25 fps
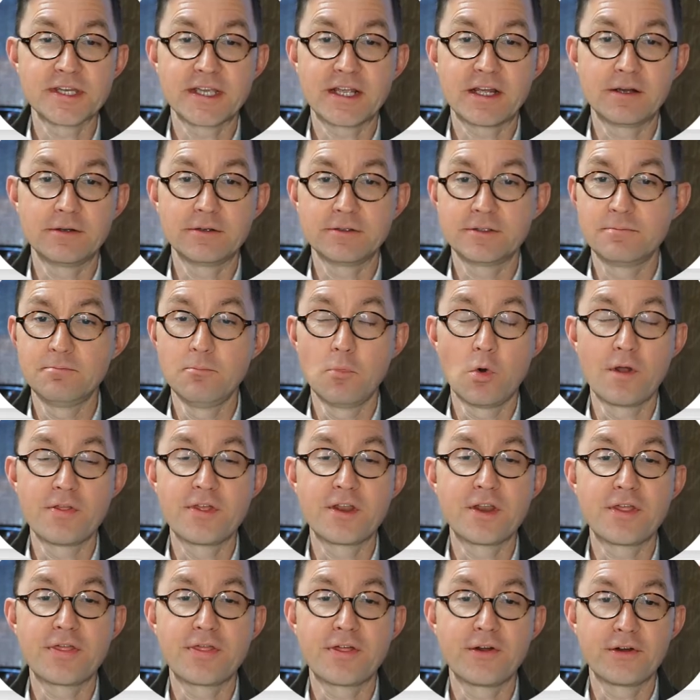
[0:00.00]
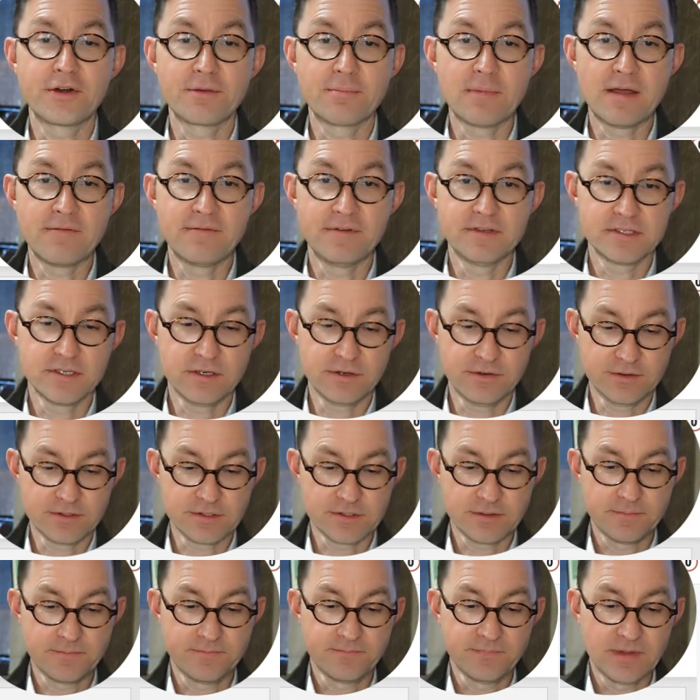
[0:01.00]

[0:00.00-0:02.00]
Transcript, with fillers: like more than a third of my visitors.